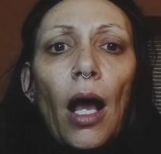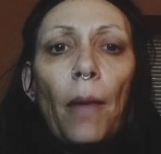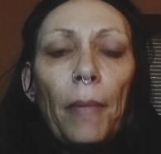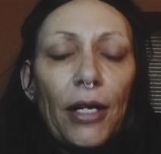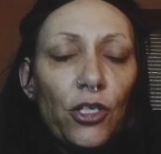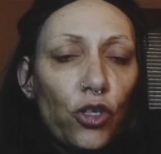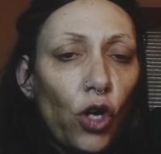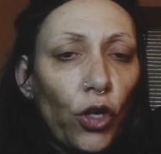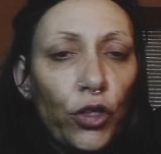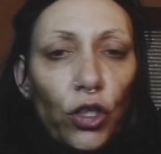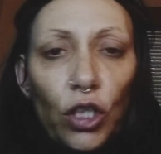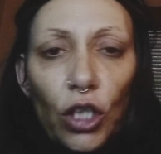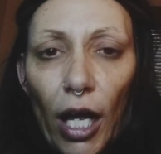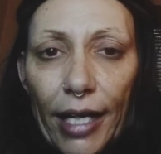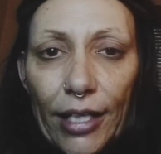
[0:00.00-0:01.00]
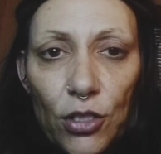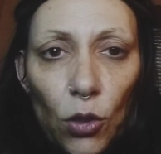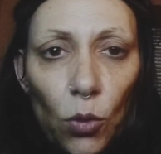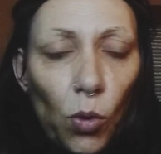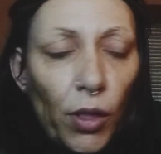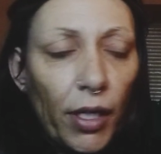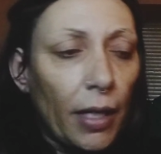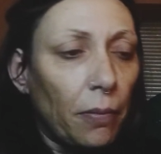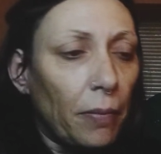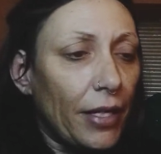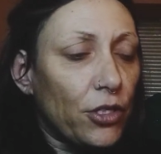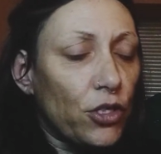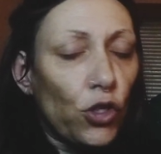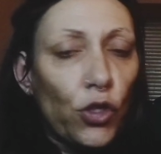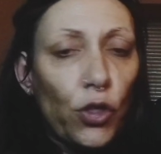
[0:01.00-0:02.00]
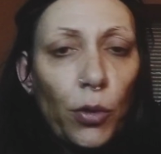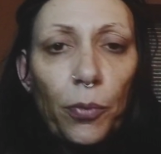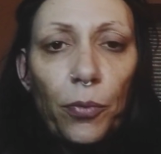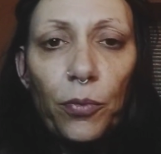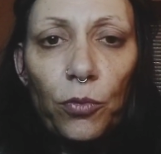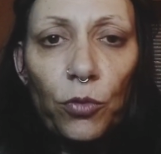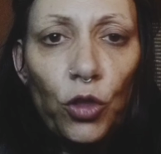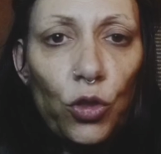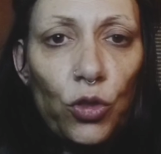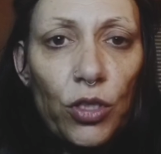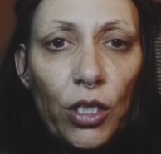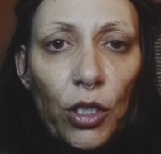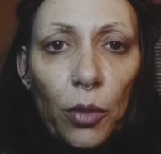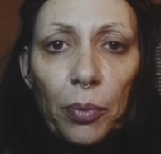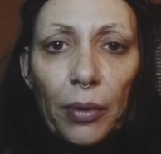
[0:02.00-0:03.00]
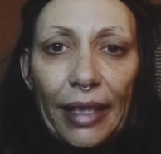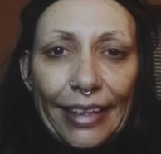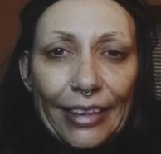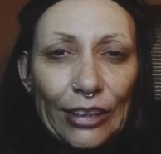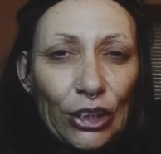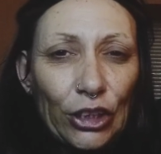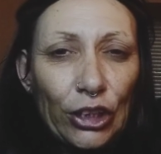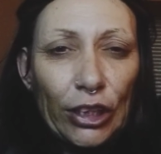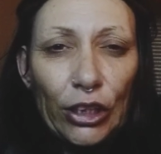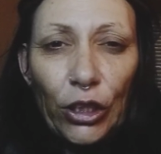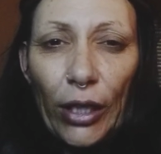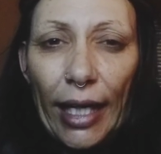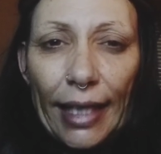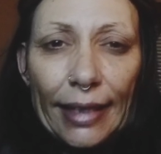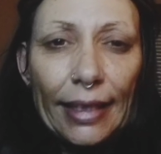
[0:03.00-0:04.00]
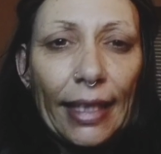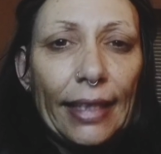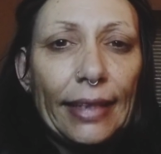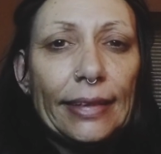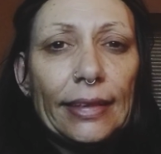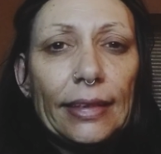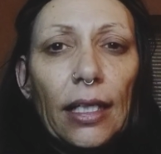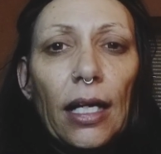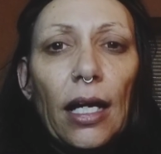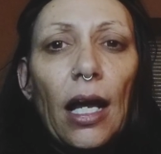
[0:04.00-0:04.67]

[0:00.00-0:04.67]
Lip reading: Make sure all your lights are working. Make sure you're using your blinkers and your headlights.